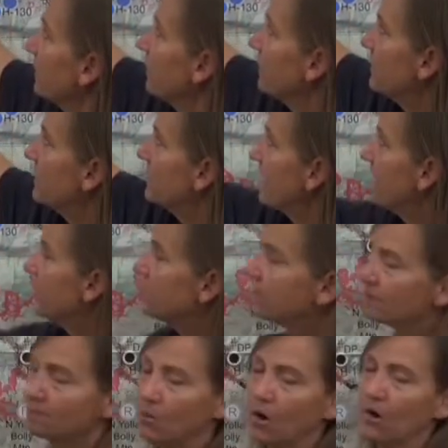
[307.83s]
good day
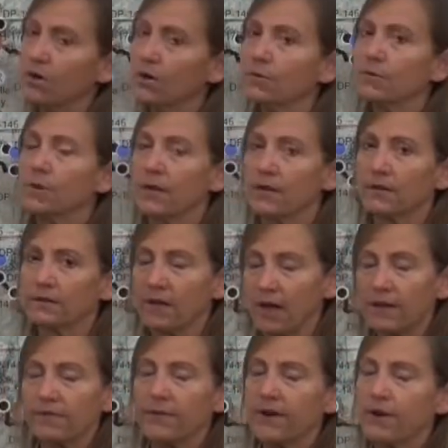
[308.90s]
tomorrow. A
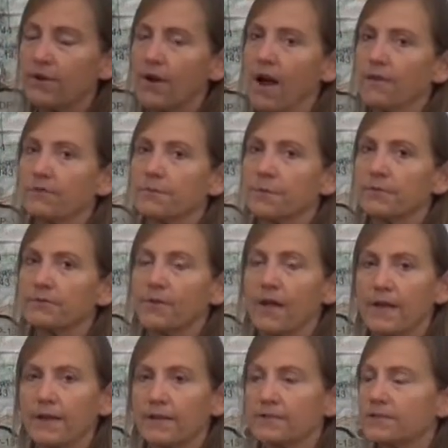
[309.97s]
lot of aircraft will be
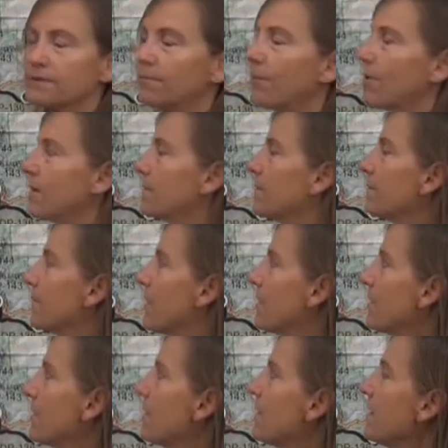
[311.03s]
flying in support of the
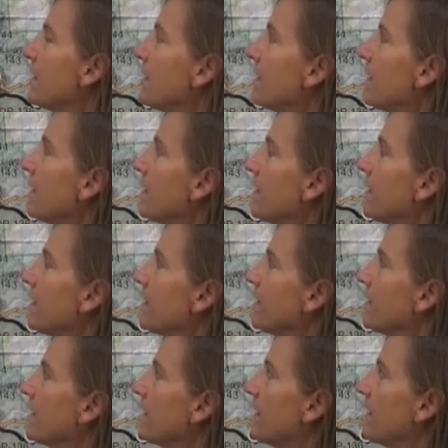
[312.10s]
burn. And